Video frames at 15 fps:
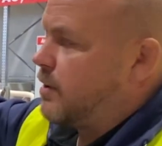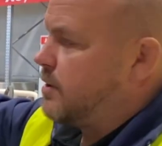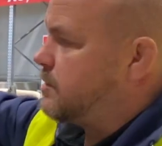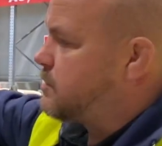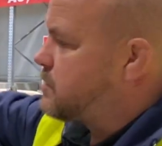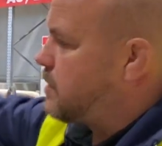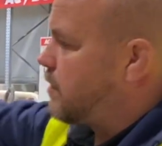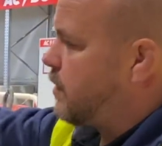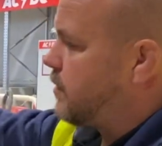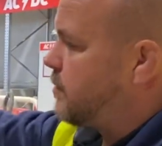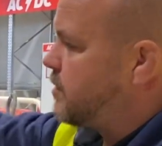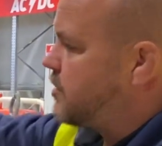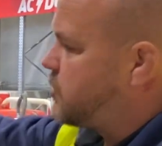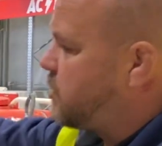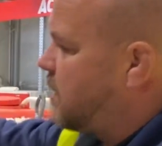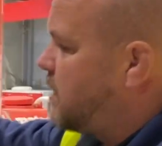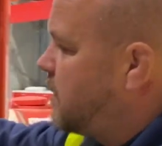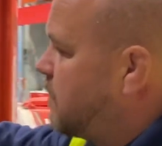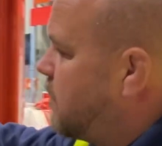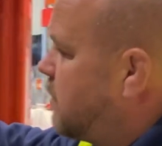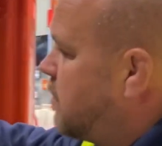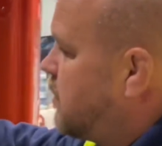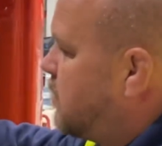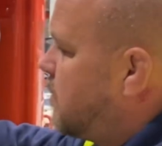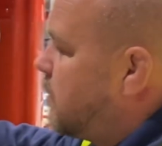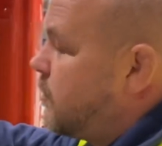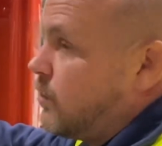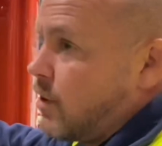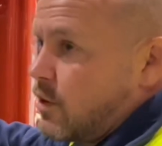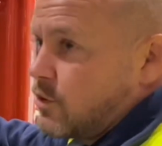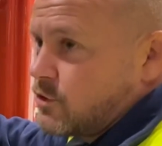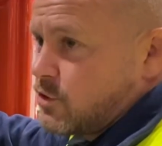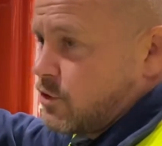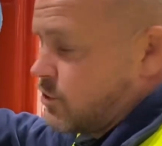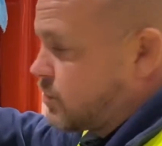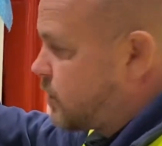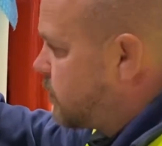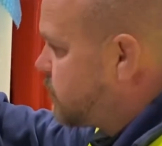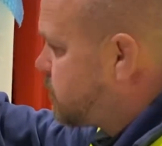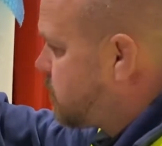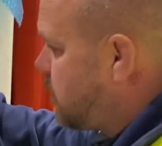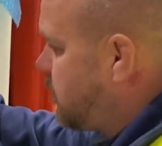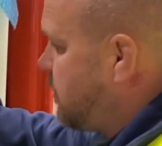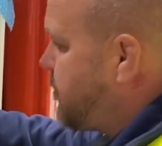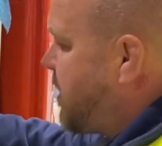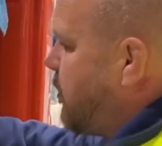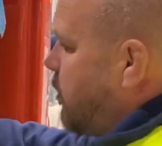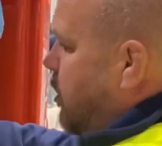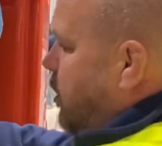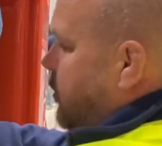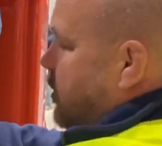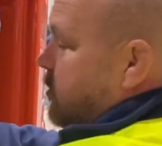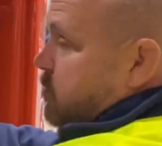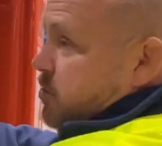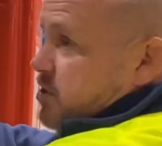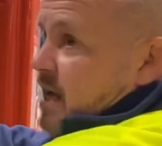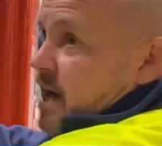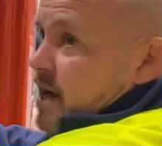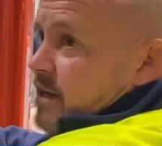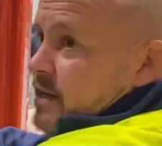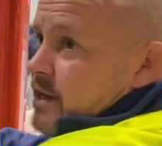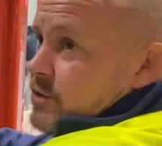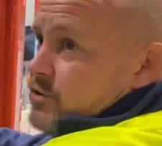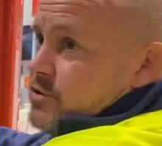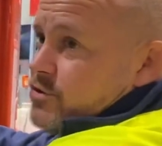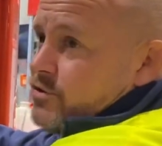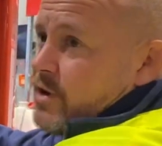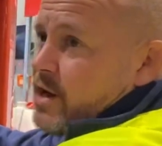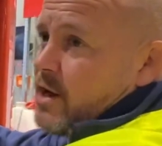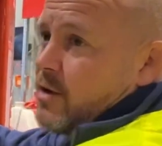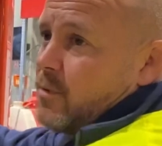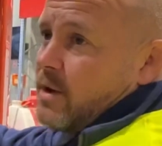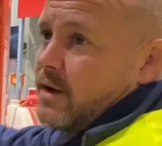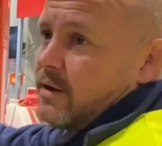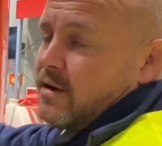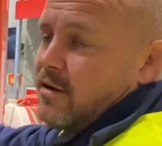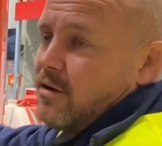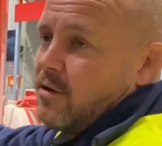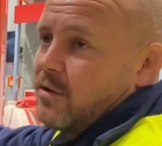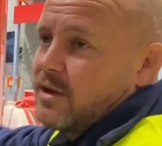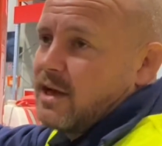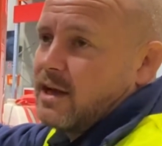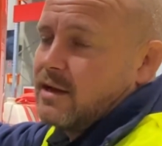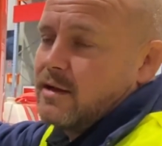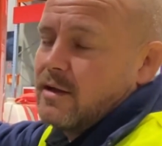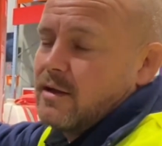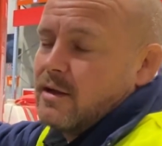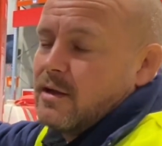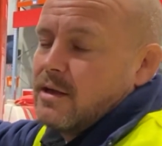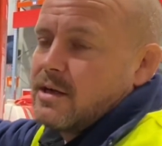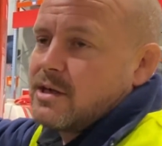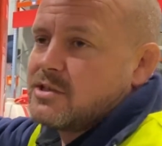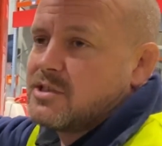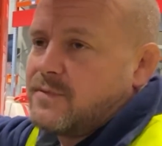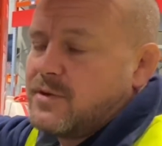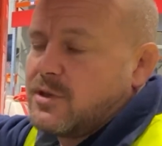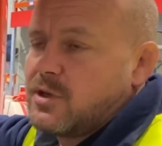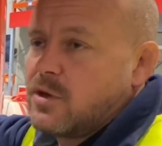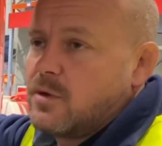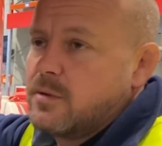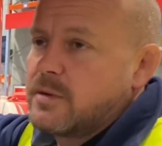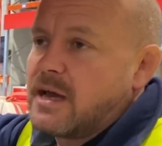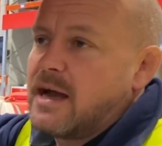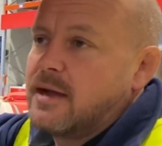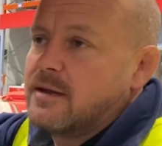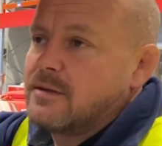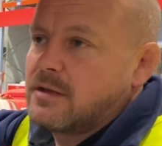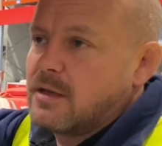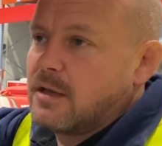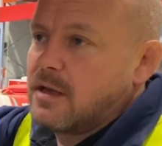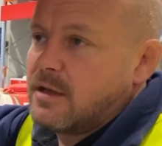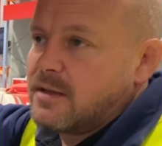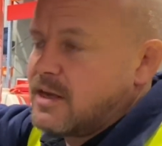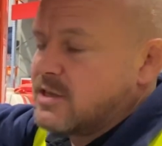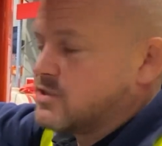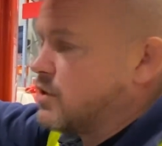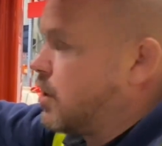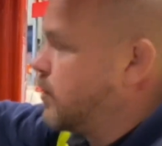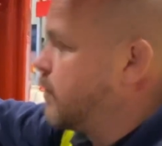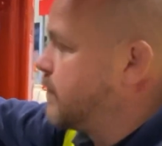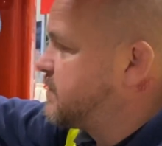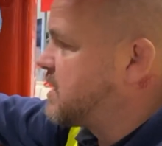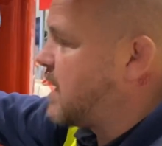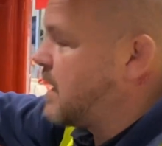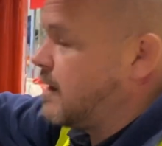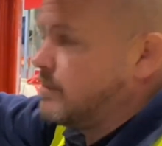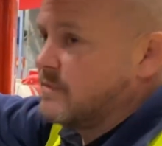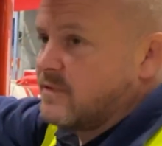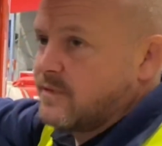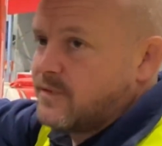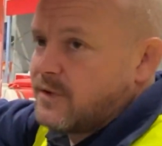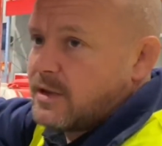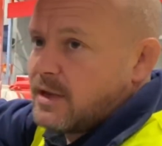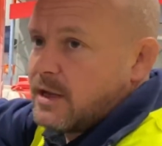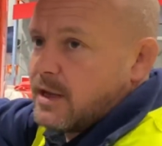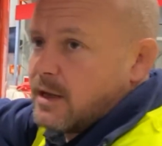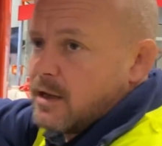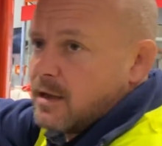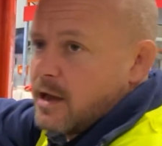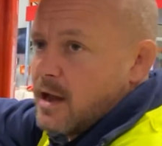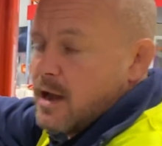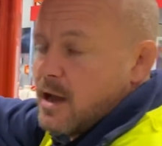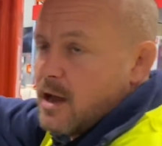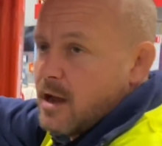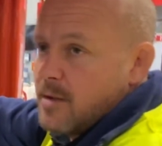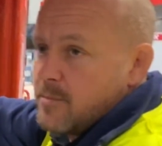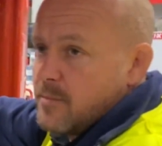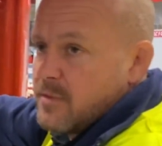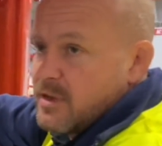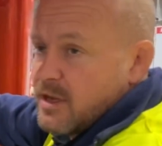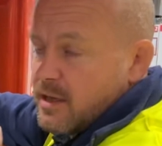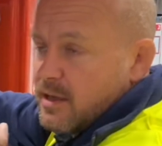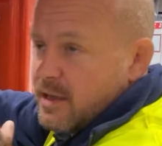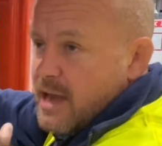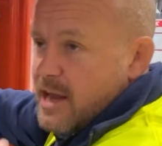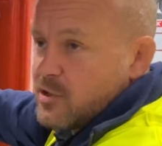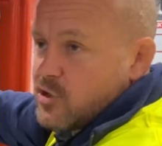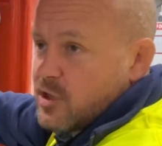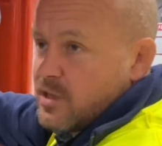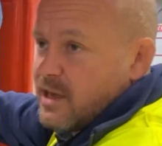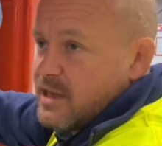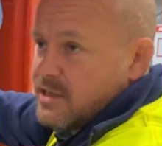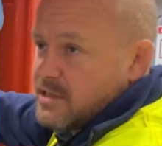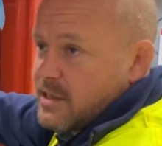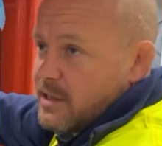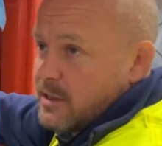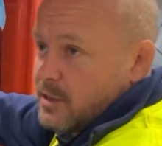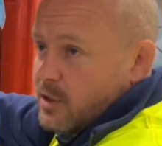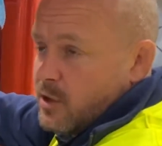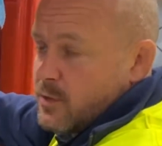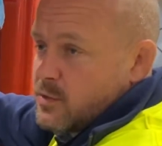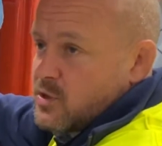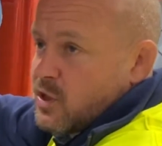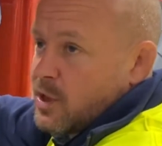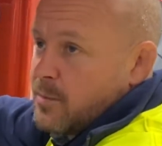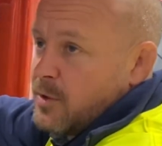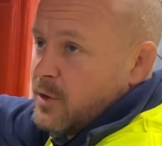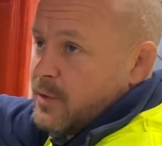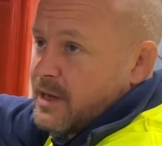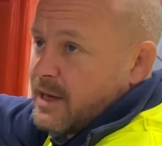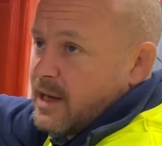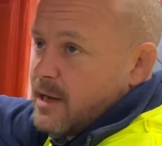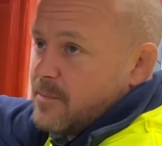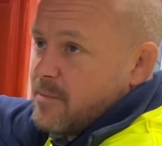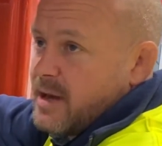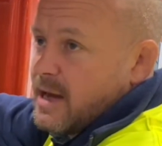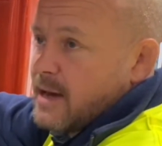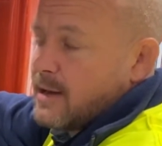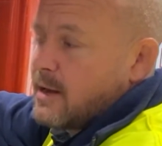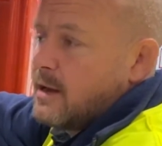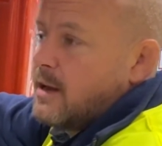when you turn on the machine not to just turn the power on and just start the engine straight away. Okay, because if you do that, there's not enough time for the engine ECU to communicate back,